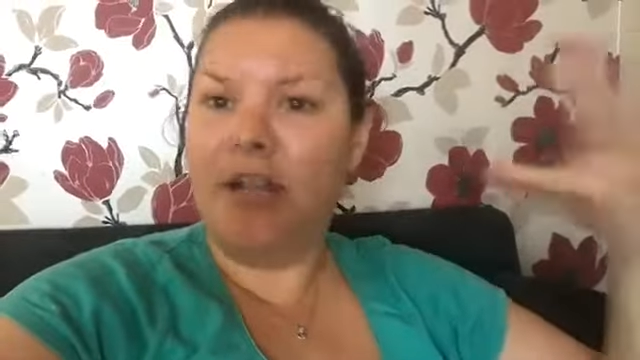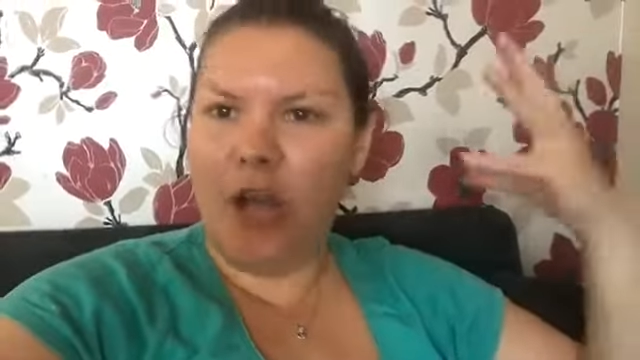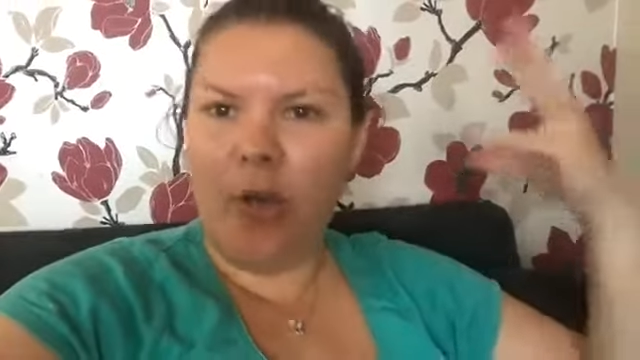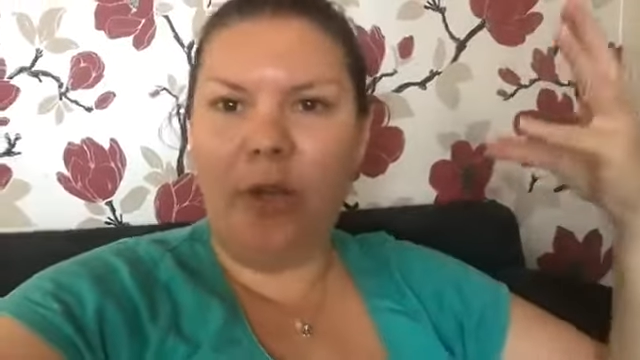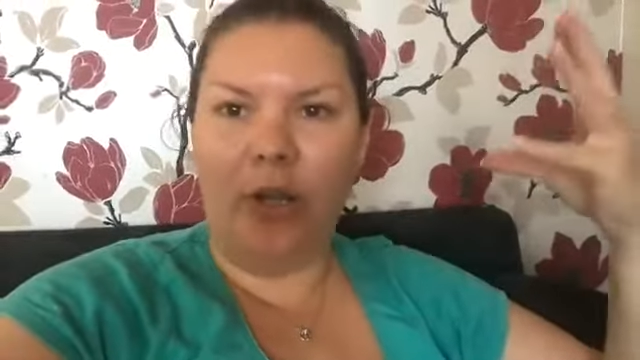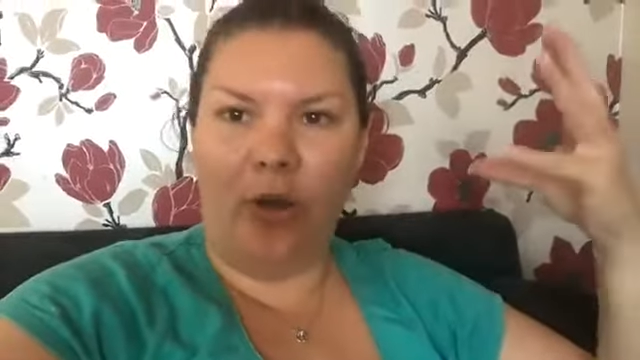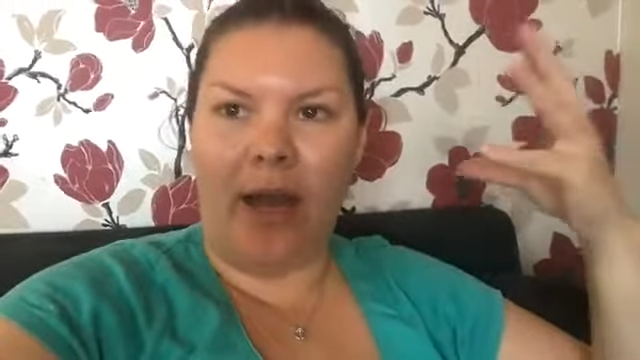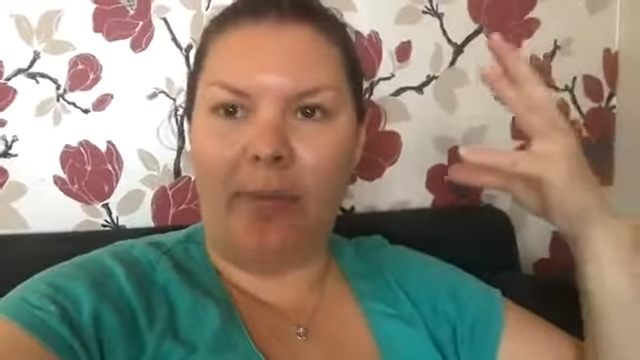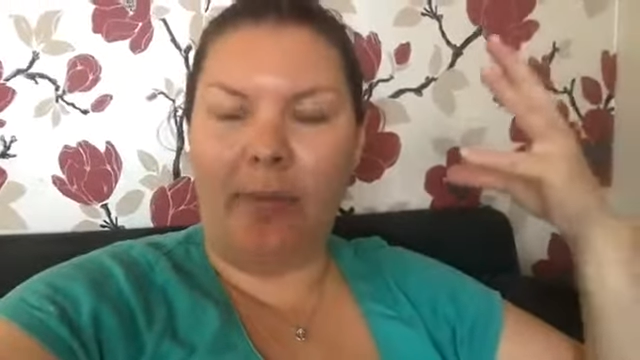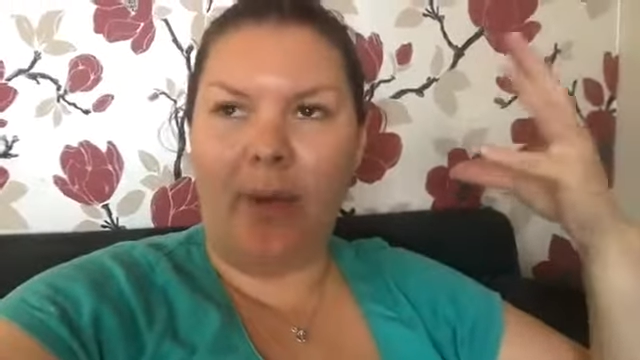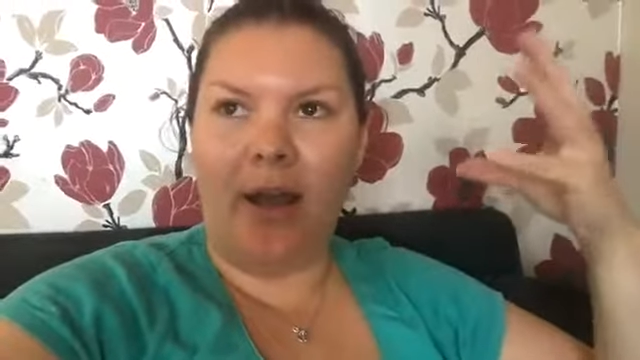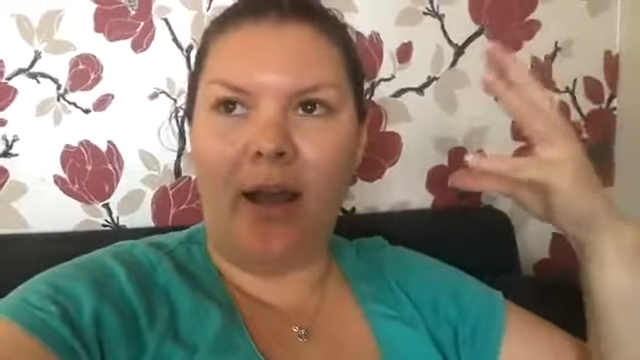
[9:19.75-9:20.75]
a lot,
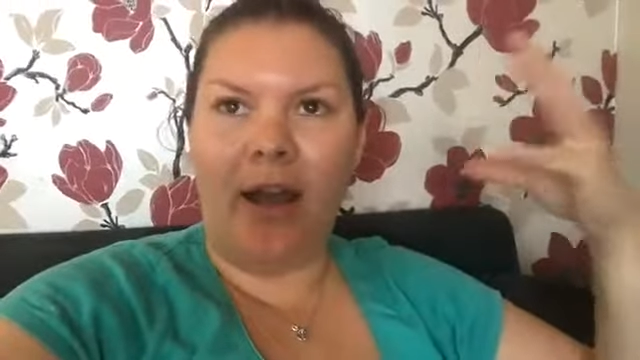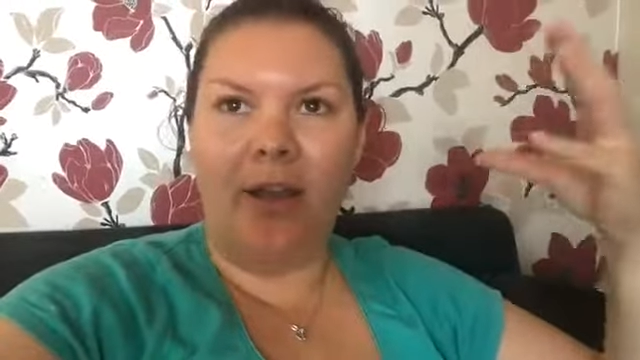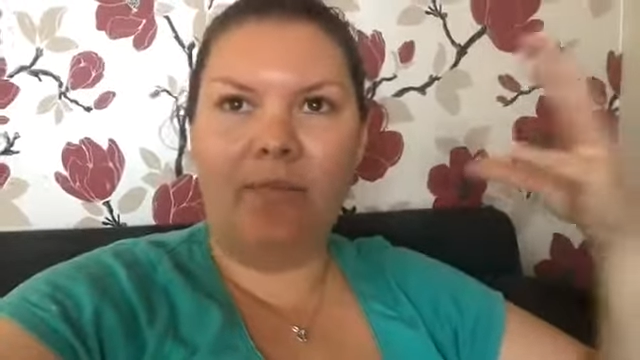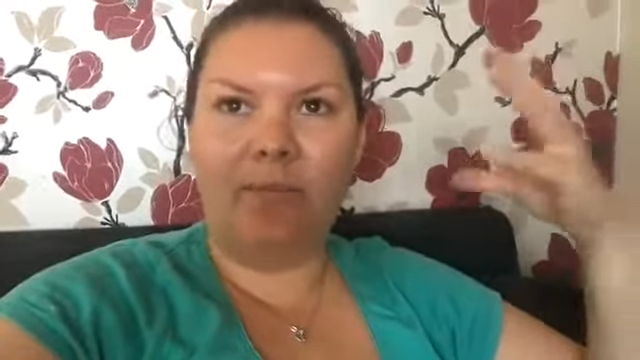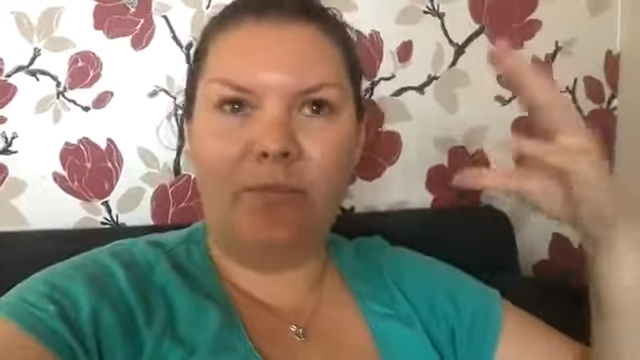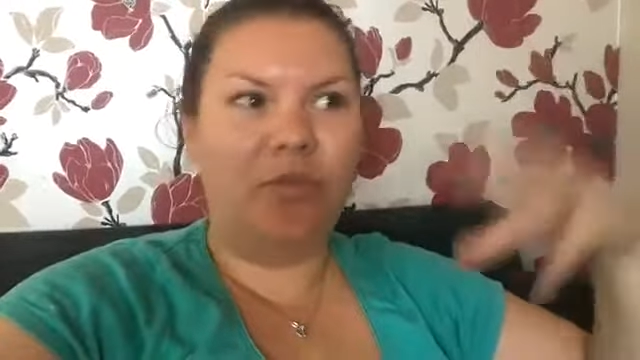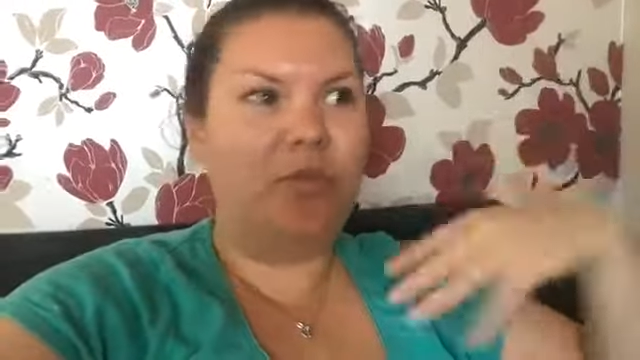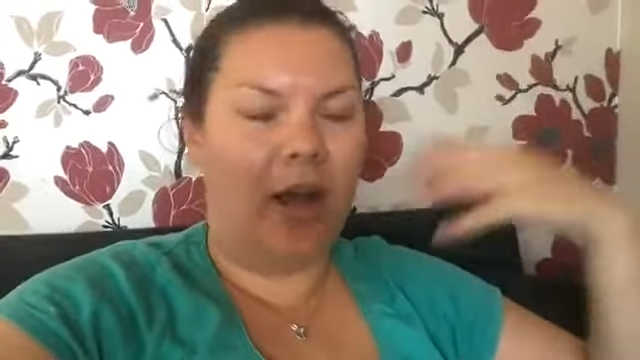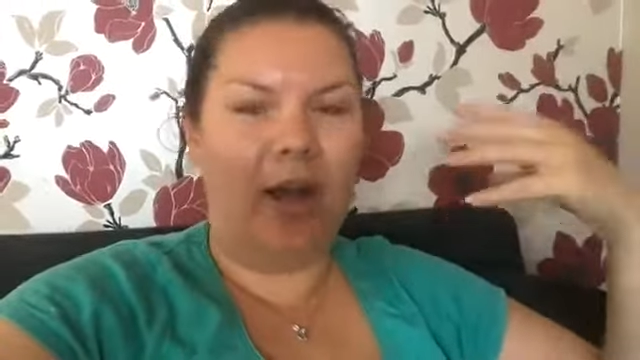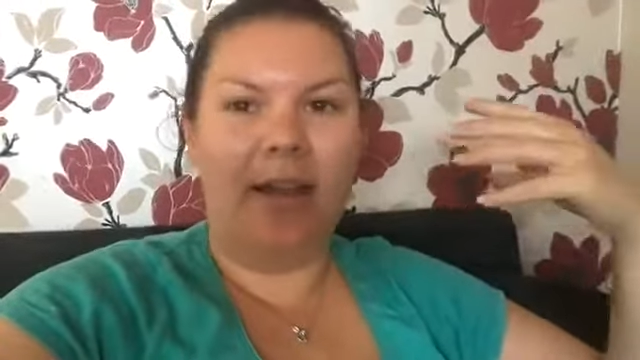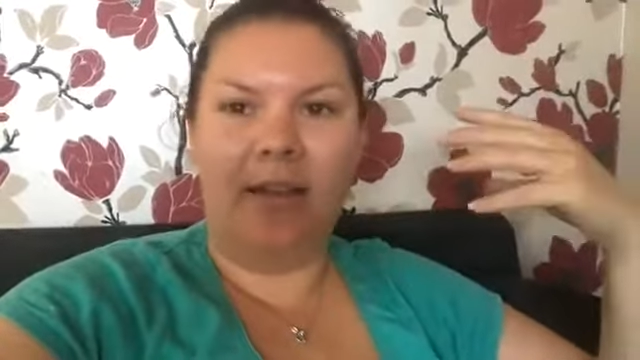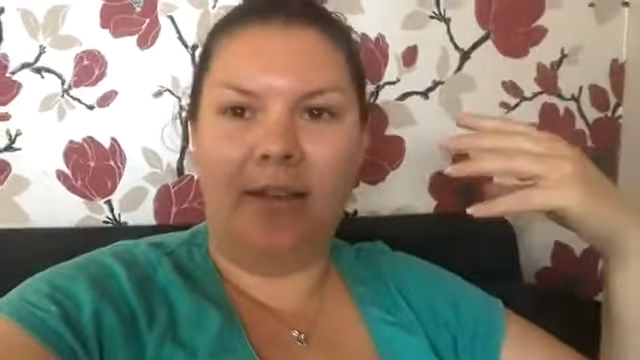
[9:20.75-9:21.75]
and
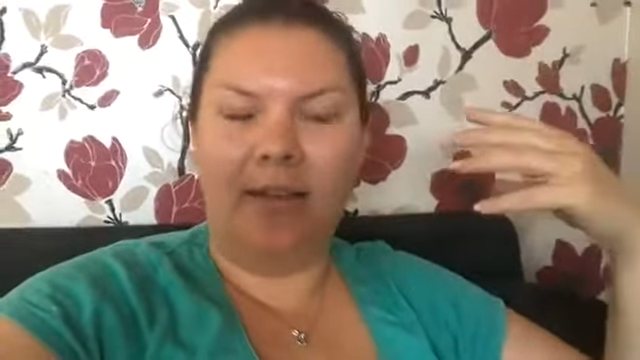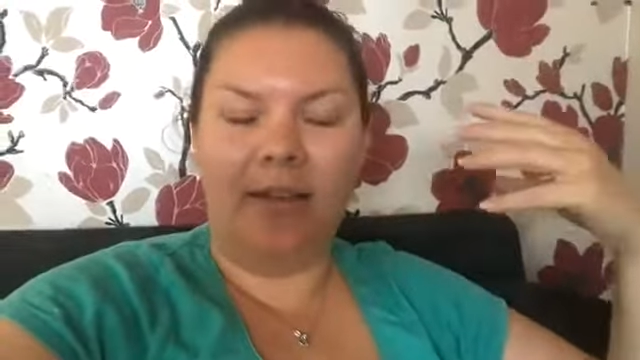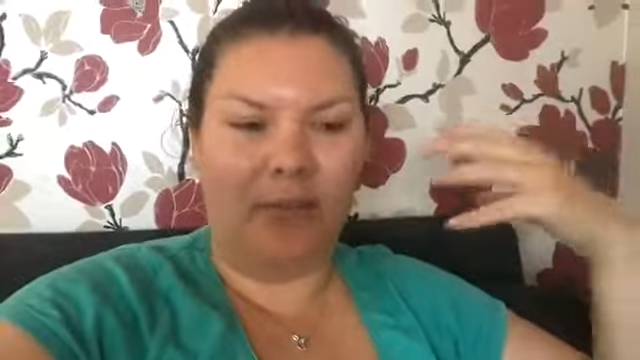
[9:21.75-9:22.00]
I